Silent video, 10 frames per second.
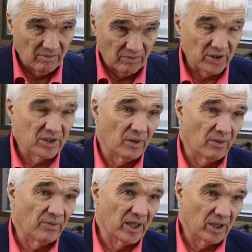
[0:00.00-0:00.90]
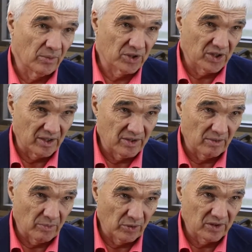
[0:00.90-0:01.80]
first of all, find out which kids
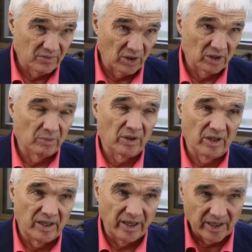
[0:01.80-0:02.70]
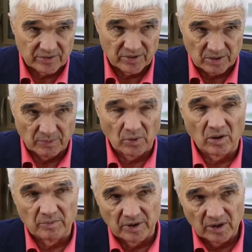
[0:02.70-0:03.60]
are most vulnerable and need extra
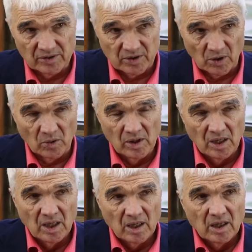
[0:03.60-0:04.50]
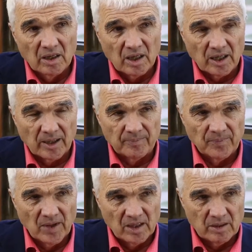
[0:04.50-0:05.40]
support, but also
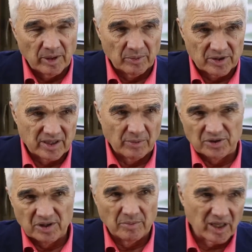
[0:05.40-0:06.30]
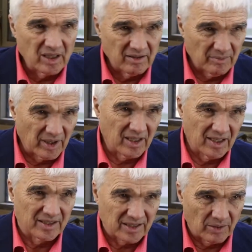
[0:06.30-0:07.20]
be able to say, well, gee, in my
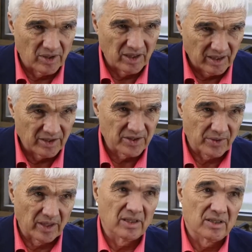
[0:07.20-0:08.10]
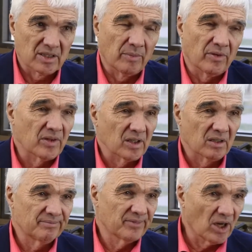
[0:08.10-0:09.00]
class, I really need to strengthen some of
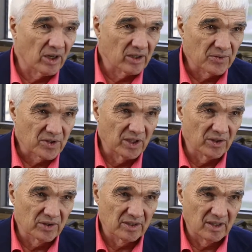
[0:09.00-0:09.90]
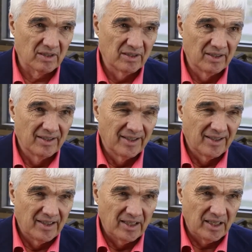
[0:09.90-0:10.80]
the cognitive skills.
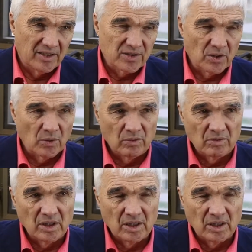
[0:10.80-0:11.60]
And so